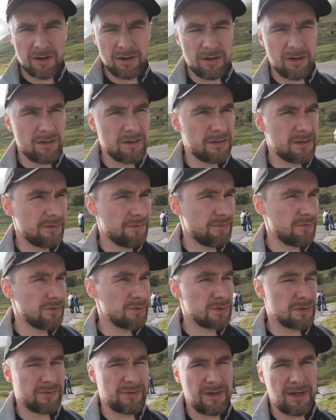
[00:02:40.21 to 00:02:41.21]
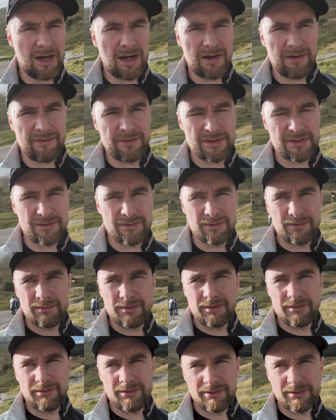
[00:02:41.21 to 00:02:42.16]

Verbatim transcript: all the fruits of the harvest will be,